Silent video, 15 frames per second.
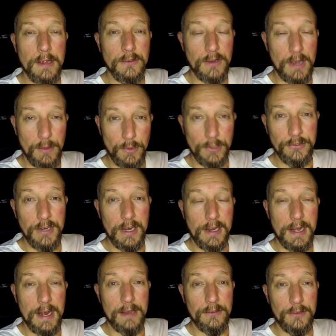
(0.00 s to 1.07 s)
So I will check
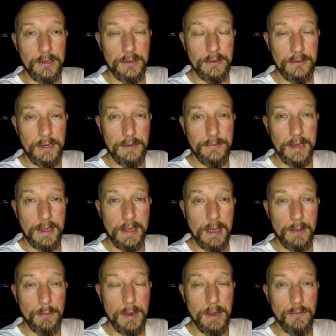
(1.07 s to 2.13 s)
it out, see if they
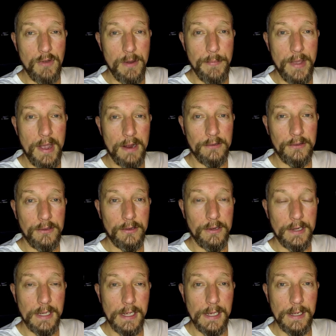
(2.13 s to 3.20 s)
can be repaired,
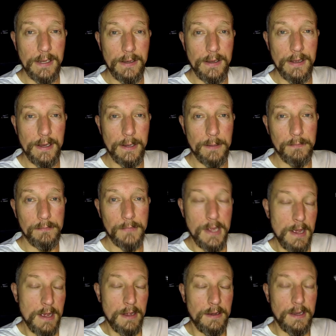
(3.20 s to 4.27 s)
and
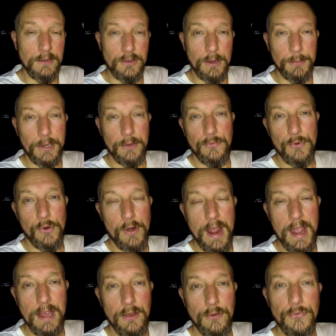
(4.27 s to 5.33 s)
that's something for a